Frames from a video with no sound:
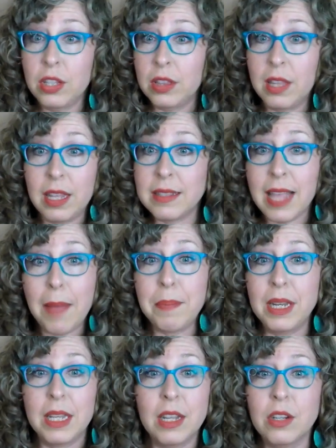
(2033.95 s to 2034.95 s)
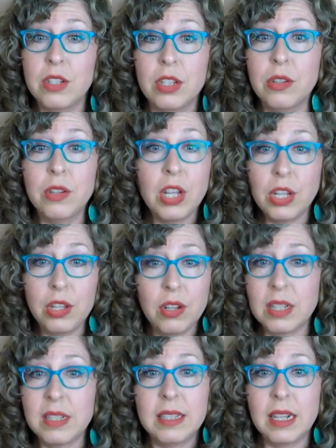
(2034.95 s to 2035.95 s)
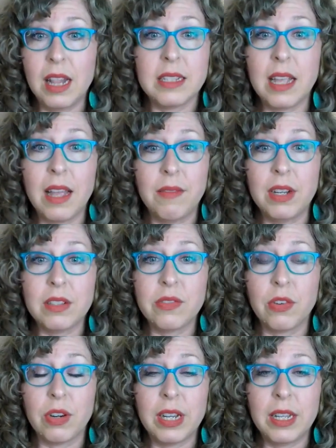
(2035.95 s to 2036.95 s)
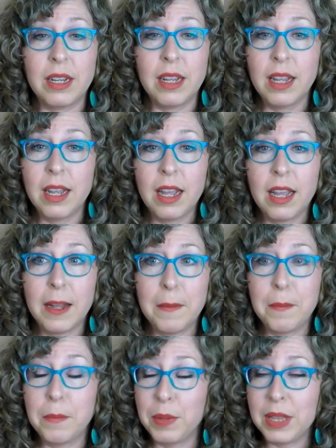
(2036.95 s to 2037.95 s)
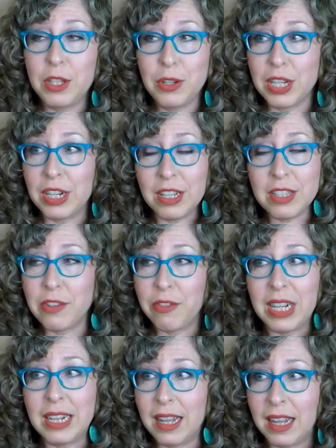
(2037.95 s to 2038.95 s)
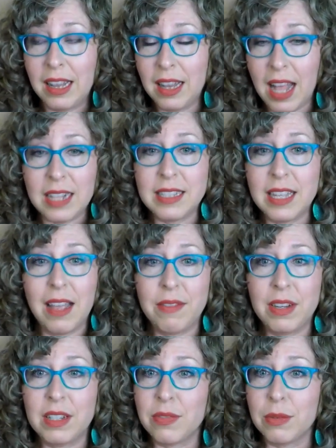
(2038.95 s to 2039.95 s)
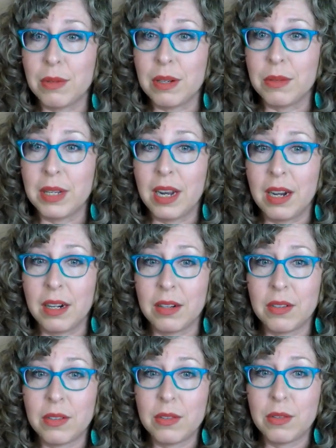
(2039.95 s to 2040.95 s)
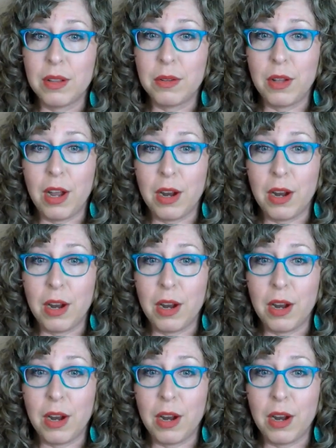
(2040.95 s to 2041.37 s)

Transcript: It's happening here too. You can see lots of evidence for it, but mm. you can also find lots of evidence for where we are are